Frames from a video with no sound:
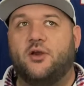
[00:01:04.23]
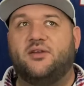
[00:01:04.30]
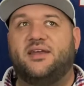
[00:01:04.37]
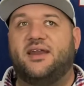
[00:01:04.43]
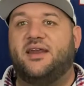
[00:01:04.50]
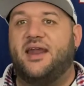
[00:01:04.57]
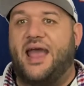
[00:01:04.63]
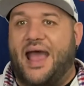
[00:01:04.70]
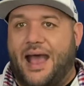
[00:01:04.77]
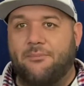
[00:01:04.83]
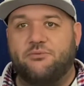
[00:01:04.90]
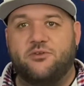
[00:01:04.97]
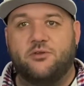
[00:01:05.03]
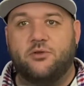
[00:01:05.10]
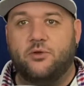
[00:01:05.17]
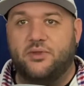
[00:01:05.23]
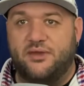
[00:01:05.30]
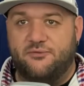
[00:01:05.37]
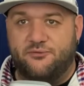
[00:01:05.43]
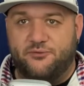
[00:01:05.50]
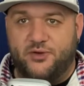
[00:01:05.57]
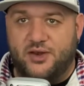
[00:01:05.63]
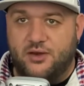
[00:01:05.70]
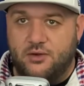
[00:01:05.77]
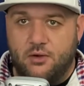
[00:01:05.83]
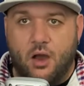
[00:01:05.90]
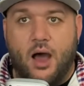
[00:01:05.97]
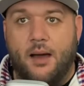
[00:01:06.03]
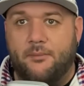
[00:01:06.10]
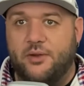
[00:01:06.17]
did an absolutely
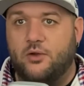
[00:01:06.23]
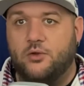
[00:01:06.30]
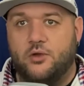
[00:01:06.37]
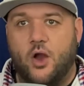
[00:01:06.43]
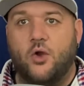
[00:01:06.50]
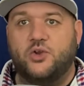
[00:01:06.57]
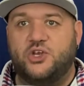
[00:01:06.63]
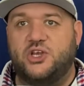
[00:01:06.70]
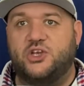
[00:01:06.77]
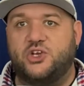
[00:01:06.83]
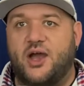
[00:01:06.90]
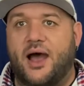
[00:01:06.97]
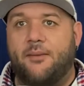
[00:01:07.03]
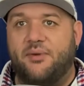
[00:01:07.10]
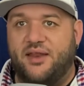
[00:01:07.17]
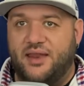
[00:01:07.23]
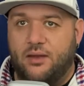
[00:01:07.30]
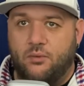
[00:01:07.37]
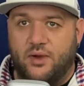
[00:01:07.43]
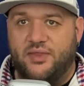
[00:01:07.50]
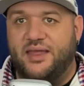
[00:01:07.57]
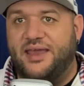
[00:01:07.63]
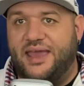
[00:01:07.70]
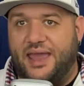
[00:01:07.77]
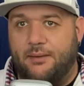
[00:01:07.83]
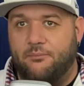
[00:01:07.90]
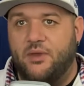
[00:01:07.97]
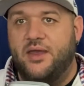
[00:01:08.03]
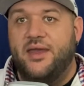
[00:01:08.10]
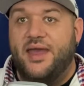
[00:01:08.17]
phenomenal coaching job and they won the
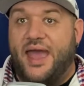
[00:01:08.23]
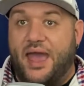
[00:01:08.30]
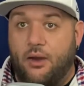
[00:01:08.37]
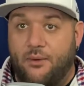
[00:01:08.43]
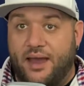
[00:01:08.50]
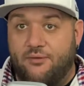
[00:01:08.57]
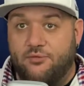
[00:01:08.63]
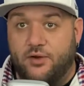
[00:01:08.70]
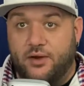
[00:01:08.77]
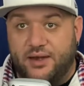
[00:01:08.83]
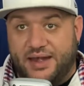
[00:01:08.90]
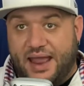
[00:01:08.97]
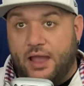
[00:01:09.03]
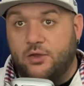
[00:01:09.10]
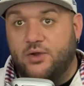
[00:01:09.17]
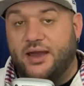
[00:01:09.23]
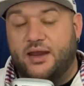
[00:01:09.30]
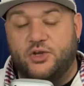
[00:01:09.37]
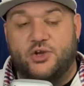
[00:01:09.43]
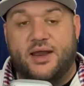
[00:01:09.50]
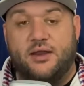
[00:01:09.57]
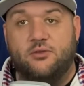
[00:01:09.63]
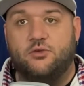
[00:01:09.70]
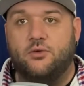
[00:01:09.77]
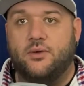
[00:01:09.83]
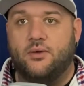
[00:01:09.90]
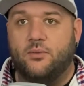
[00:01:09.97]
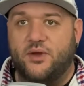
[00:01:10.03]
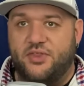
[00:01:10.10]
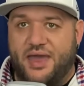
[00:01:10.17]
game. However, now you got to try to do
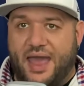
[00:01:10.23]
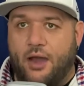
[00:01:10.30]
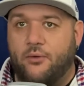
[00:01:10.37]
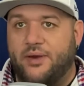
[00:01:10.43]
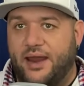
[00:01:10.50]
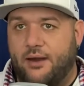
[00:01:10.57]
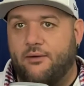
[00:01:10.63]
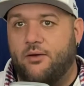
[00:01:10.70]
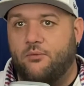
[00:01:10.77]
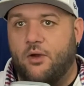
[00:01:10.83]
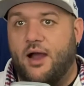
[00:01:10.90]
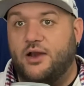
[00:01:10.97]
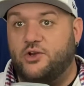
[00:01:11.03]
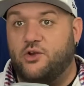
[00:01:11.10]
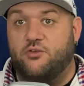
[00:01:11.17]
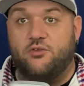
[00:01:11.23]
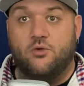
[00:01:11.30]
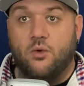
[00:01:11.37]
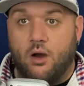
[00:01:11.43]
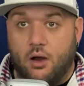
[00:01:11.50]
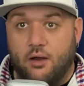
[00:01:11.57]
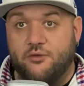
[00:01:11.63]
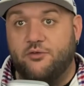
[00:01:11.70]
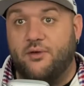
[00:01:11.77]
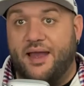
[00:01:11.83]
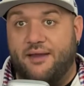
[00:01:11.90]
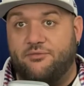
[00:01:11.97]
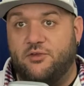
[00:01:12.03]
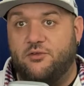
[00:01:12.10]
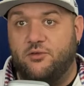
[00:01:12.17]
it without Aaron Rodgers. You also
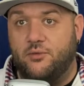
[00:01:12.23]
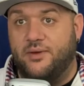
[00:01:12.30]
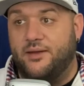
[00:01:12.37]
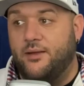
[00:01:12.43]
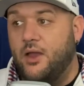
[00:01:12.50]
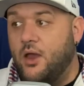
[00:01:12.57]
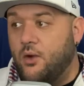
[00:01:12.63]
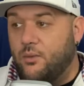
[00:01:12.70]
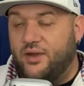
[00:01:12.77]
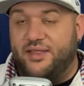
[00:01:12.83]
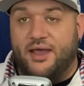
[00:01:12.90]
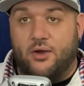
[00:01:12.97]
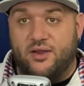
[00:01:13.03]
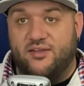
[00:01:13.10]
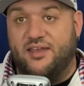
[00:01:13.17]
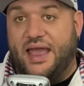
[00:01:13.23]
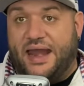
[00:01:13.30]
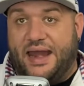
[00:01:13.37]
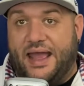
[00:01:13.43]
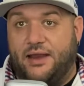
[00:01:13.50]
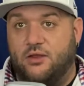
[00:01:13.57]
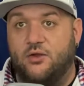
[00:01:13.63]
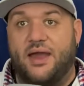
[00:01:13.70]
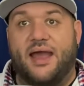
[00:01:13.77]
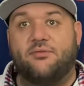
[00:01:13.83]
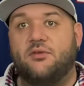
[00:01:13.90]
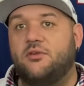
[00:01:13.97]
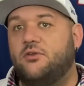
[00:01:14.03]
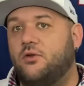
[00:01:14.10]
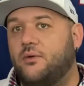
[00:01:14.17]
have to do it without a tight end. You have
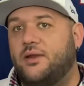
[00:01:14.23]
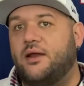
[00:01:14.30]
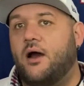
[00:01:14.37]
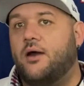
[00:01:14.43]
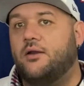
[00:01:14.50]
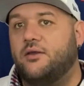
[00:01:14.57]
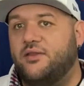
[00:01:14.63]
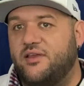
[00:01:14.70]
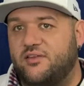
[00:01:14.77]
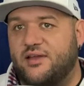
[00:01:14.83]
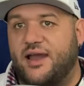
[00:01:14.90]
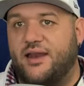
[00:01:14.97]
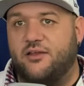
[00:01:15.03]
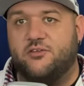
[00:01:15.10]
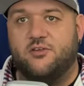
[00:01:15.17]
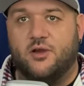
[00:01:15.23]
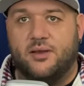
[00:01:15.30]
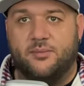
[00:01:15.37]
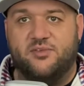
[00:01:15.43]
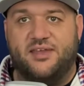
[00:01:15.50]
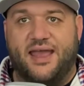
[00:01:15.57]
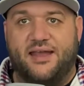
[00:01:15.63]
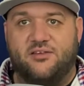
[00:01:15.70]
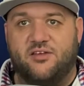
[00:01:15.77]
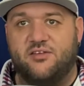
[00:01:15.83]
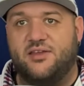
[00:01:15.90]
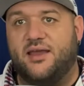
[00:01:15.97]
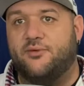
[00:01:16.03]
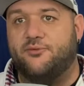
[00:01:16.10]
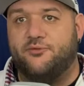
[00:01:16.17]
to do it under these kind of circumstances,
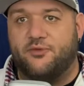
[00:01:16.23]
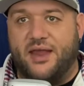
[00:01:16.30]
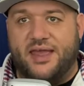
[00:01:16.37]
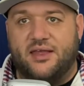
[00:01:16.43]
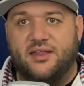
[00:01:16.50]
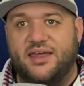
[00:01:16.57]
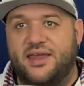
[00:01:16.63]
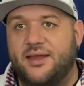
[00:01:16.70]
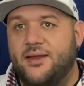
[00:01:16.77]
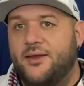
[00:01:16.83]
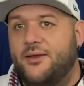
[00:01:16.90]
and frankly,